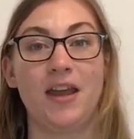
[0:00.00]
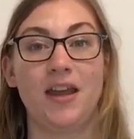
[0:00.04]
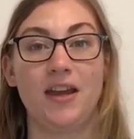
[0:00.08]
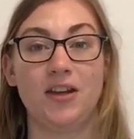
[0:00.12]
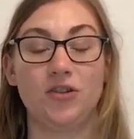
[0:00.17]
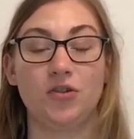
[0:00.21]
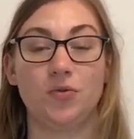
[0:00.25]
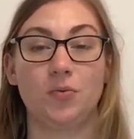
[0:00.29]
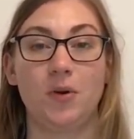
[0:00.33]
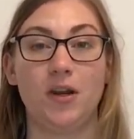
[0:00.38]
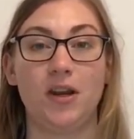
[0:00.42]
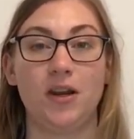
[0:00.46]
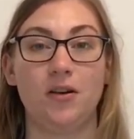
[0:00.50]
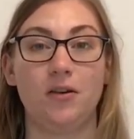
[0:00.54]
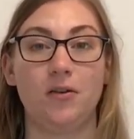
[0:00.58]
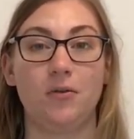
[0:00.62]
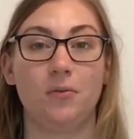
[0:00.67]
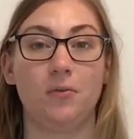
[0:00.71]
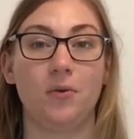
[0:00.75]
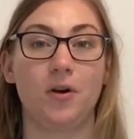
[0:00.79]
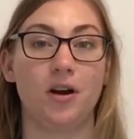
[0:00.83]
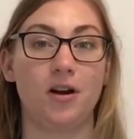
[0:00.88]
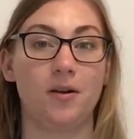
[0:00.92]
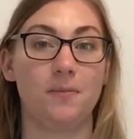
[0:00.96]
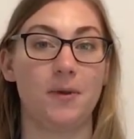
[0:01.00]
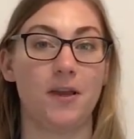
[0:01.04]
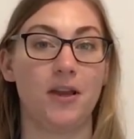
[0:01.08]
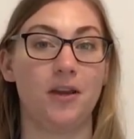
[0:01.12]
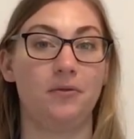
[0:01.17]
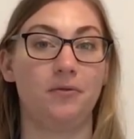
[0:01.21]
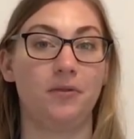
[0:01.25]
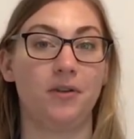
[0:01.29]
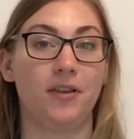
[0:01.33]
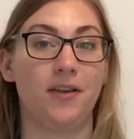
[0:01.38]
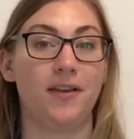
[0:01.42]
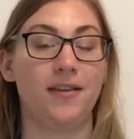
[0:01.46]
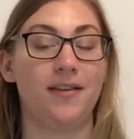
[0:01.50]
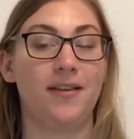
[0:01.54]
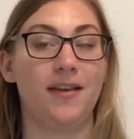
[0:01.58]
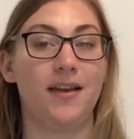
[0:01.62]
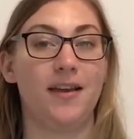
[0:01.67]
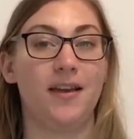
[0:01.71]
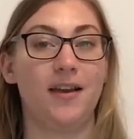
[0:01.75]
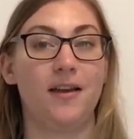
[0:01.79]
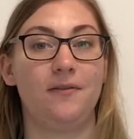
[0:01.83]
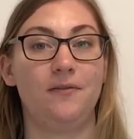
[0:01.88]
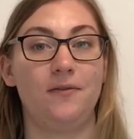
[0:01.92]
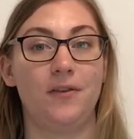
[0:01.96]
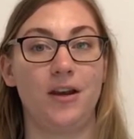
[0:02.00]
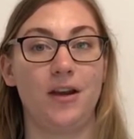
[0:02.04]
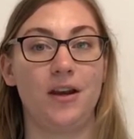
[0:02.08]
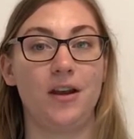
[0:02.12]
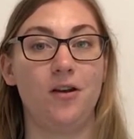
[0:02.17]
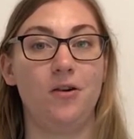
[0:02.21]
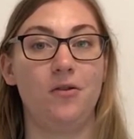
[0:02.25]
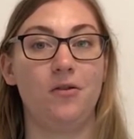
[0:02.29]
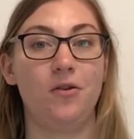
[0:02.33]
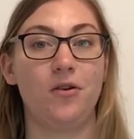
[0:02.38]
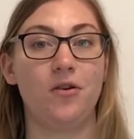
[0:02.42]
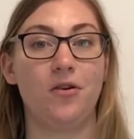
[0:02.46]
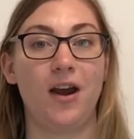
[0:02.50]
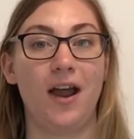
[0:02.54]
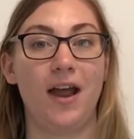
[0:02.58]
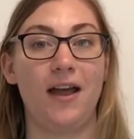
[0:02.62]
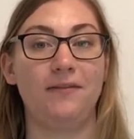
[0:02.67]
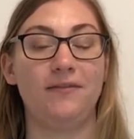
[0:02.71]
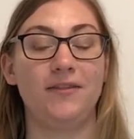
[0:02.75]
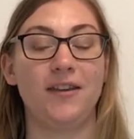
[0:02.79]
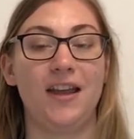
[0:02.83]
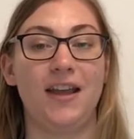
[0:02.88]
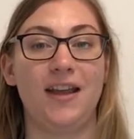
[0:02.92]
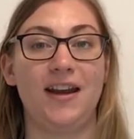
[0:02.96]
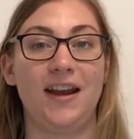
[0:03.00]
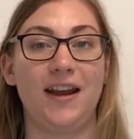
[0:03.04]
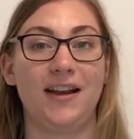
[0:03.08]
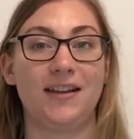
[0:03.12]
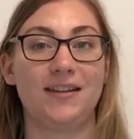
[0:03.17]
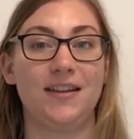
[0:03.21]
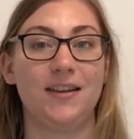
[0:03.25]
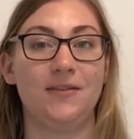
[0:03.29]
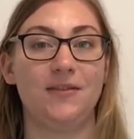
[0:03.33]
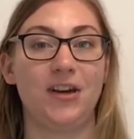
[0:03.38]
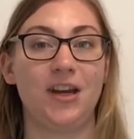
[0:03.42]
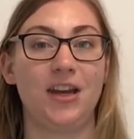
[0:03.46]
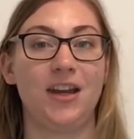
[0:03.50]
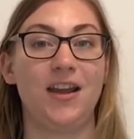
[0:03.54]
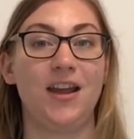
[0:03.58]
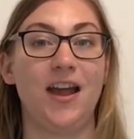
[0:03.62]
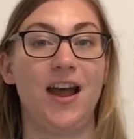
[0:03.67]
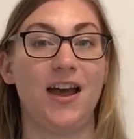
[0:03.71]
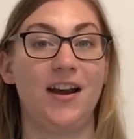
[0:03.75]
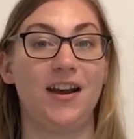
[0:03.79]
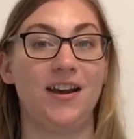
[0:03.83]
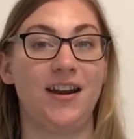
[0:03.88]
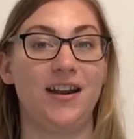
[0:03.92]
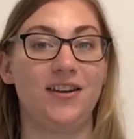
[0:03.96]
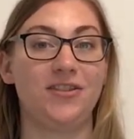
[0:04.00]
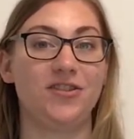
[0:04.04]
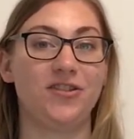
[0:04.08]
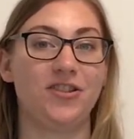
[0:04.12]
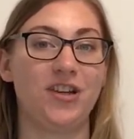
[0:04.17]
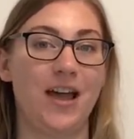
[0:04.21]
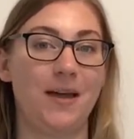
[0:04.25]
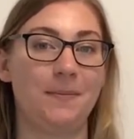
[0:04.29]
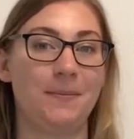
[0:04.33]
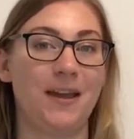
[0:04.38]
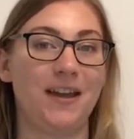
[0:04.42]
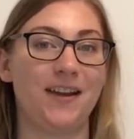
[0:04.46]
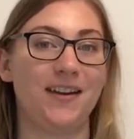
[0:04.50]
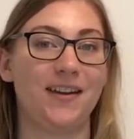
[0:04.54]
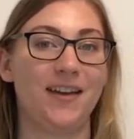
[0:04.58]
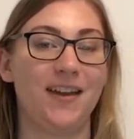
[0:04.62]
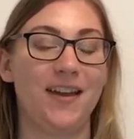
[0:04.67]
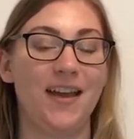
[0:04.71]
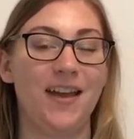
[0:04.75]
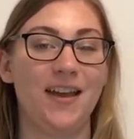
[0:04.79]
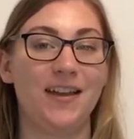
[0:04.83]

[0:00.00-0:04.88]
Each week we're going to be releasing a video, craft, and activity on a nature topic.